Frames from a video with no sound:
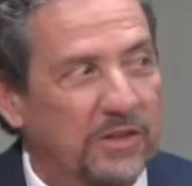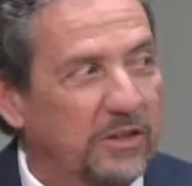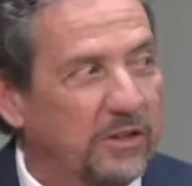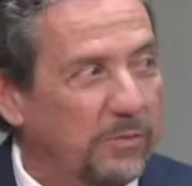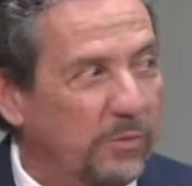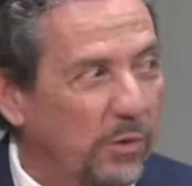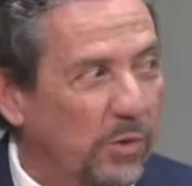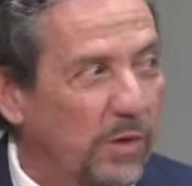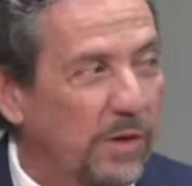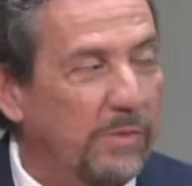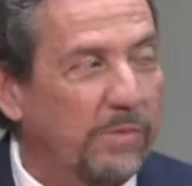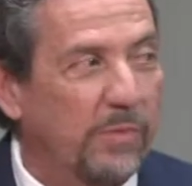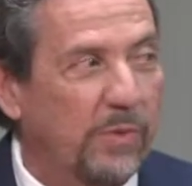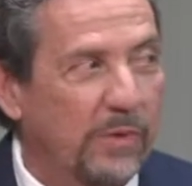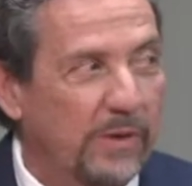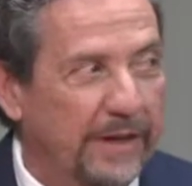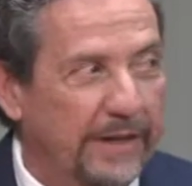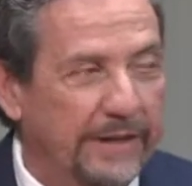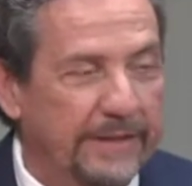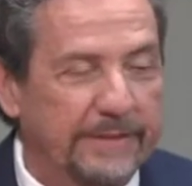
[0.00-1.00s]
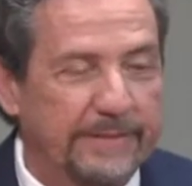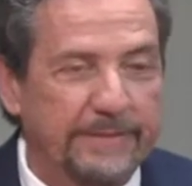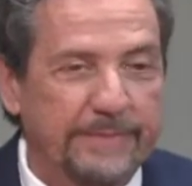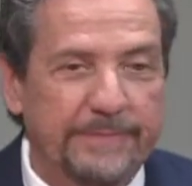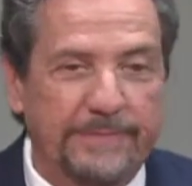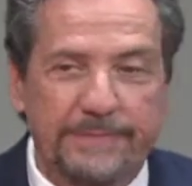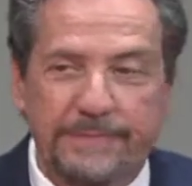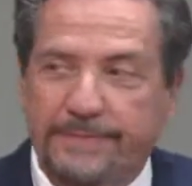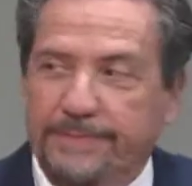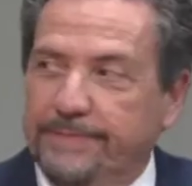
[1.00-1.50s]
is more important.
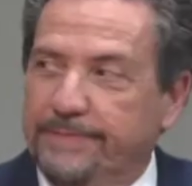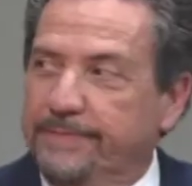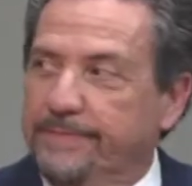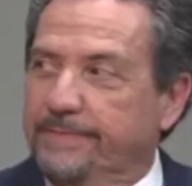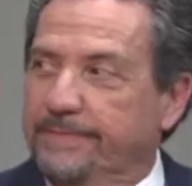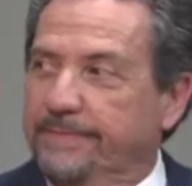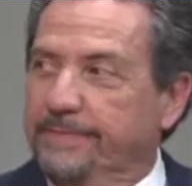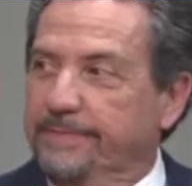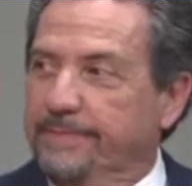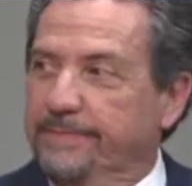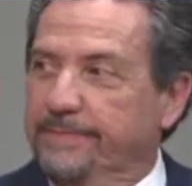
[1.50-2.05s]
I think there